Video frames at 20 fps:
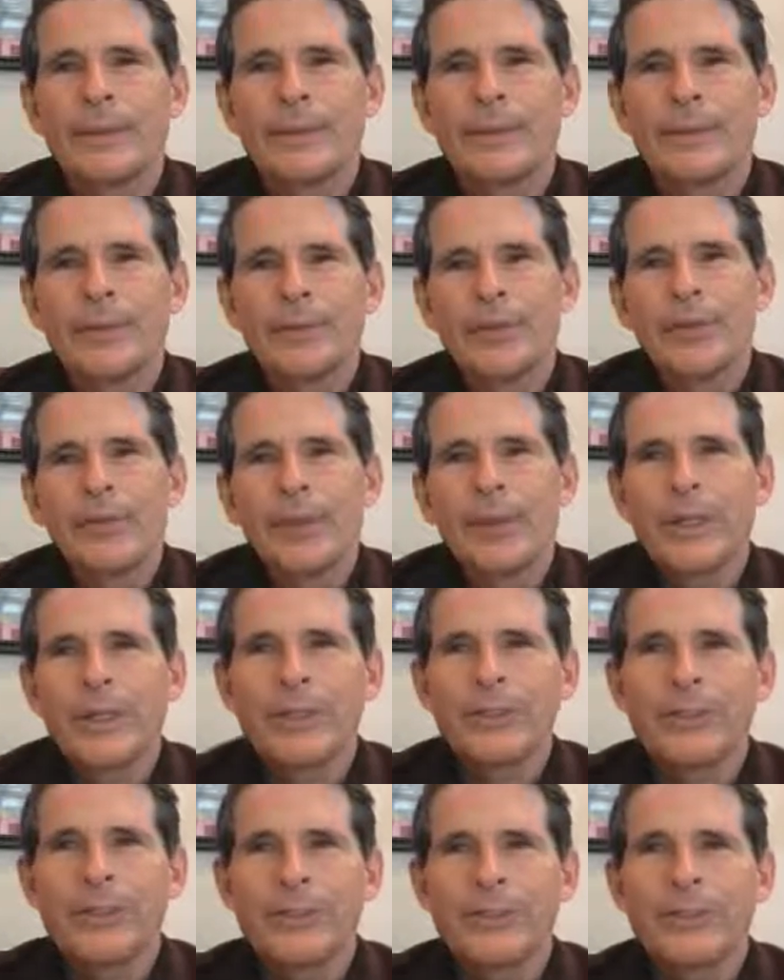The truth
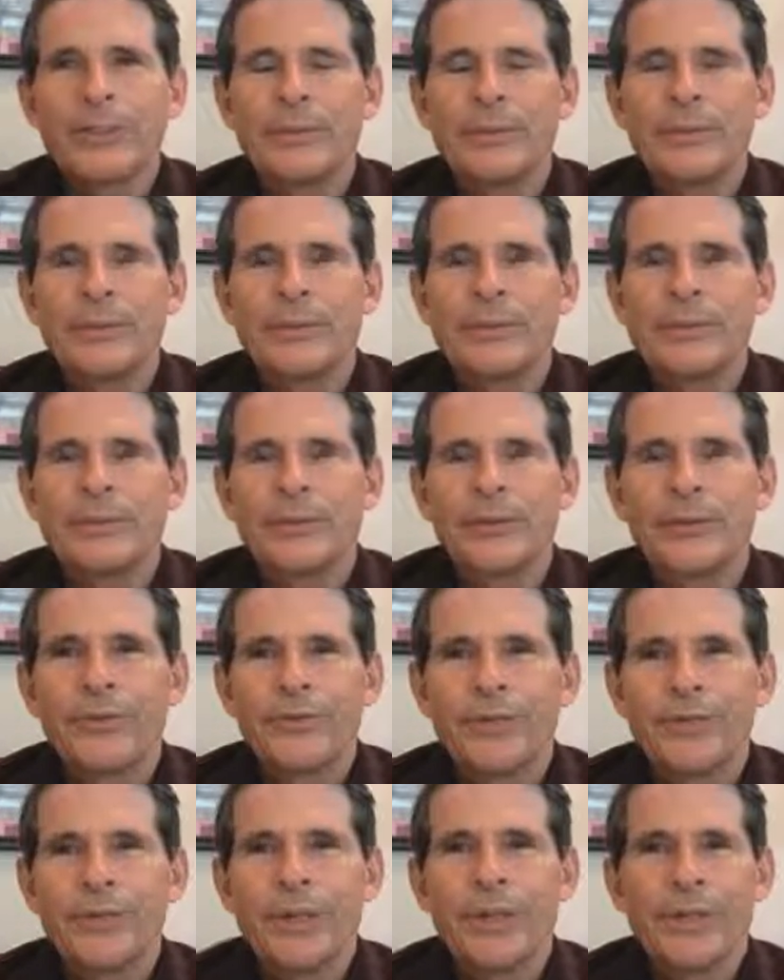is that
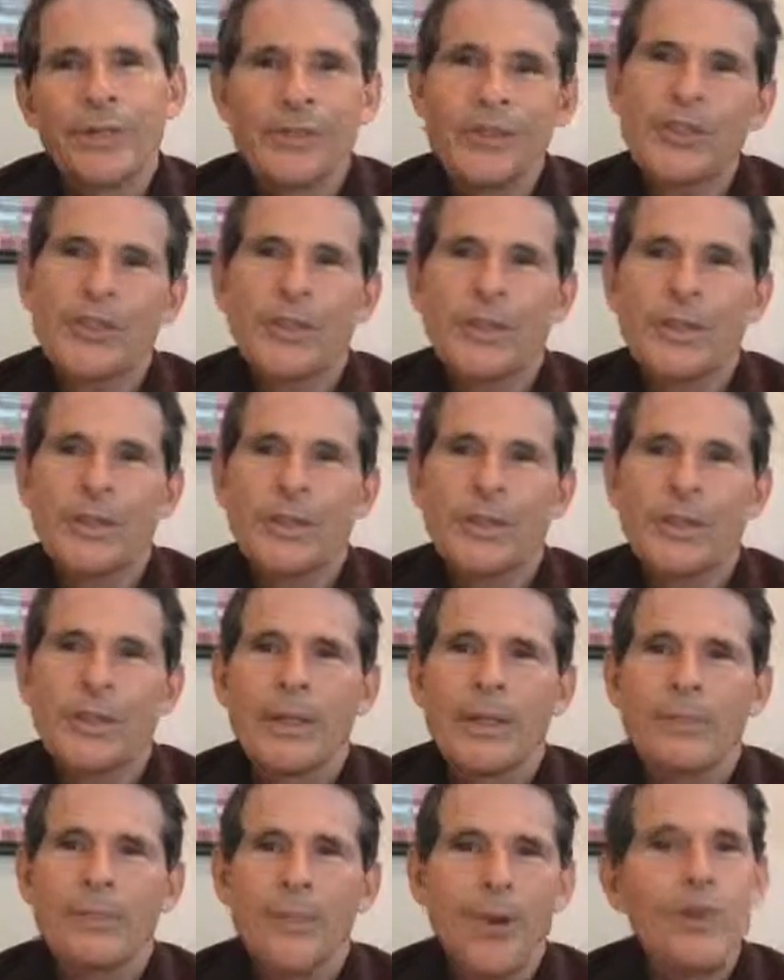fear is
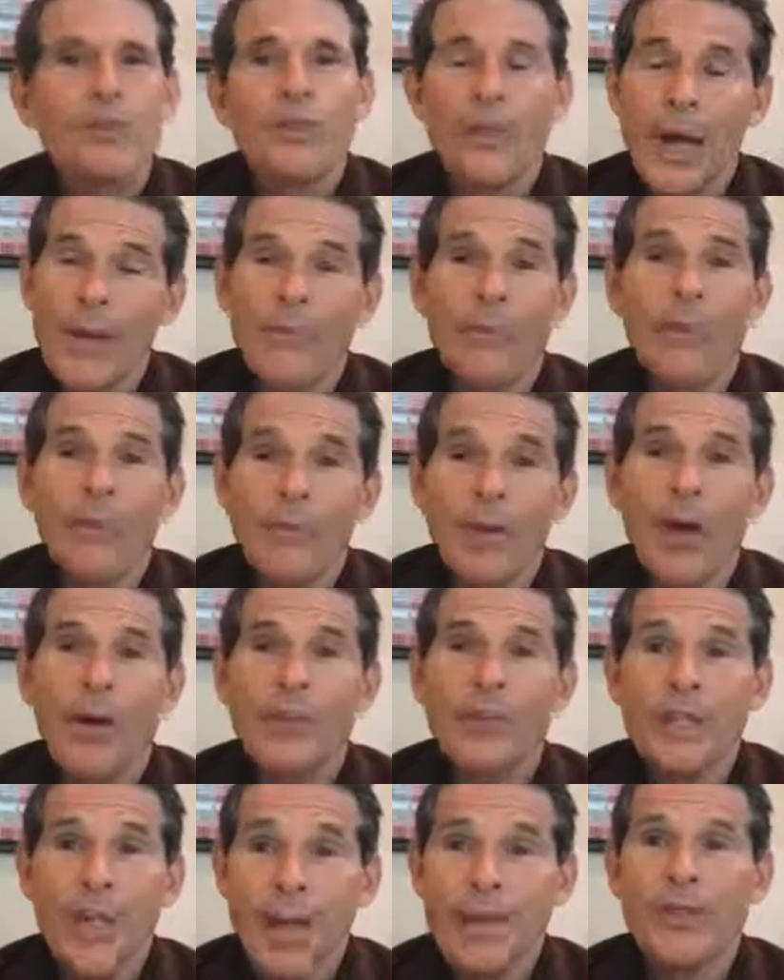most often
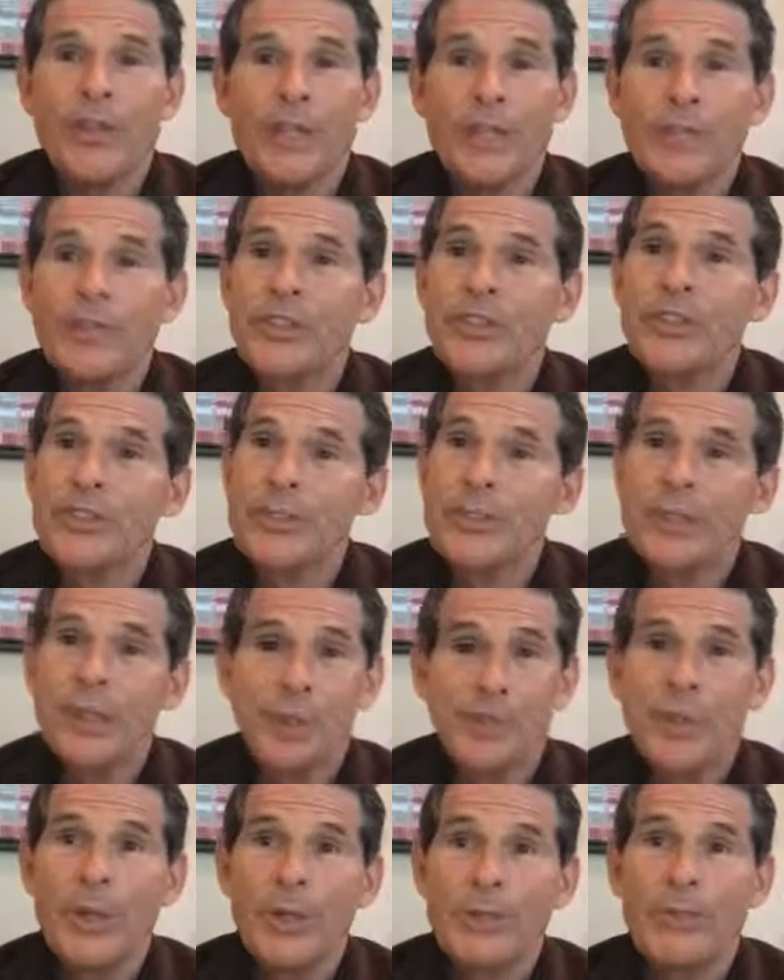false evidence that
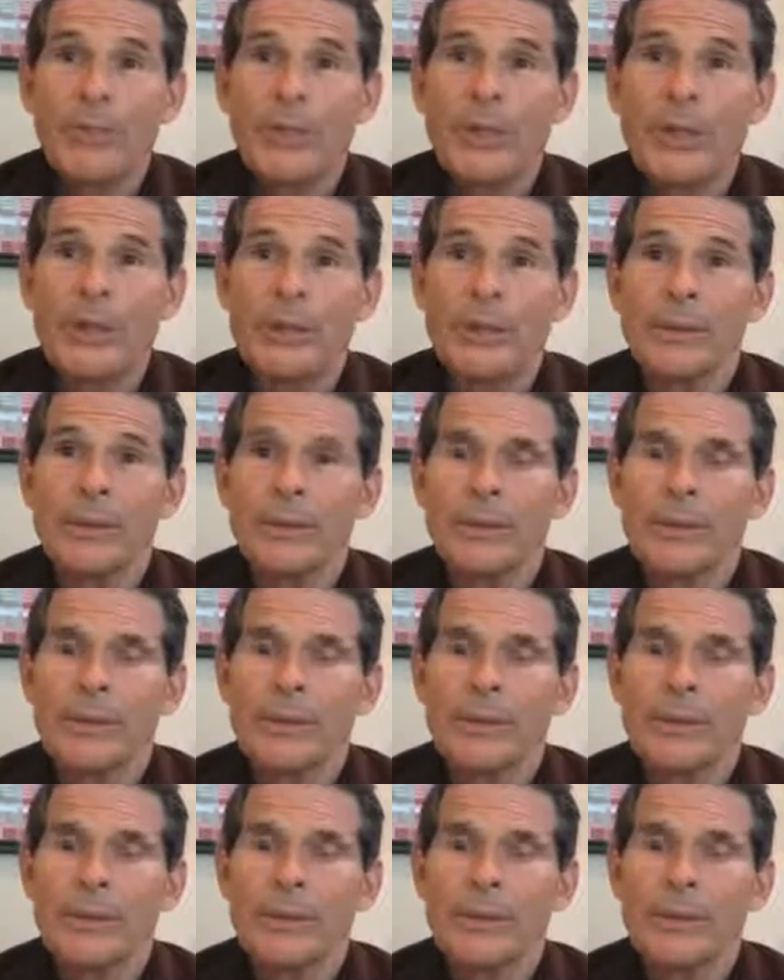appears real.